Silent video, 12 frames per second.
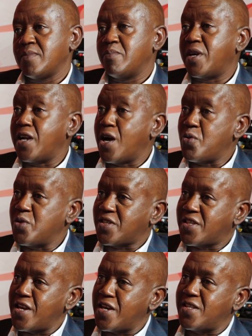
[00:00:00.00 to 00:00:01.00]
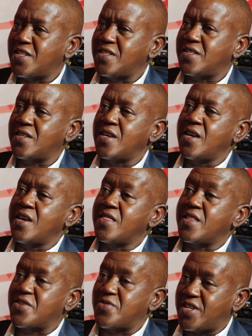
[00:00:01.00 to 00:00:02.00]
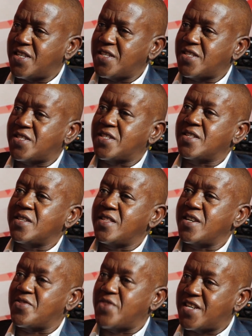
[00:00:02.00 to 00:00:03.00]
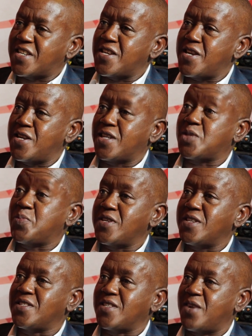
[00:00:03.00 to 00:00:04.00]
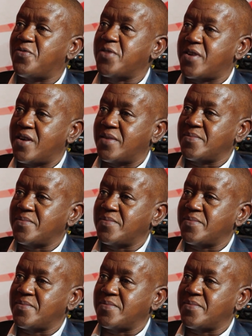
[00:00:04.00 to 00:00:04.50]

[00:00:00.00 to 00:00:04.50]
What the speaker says: But now we're saying it is the great Kenyan experience in Africa.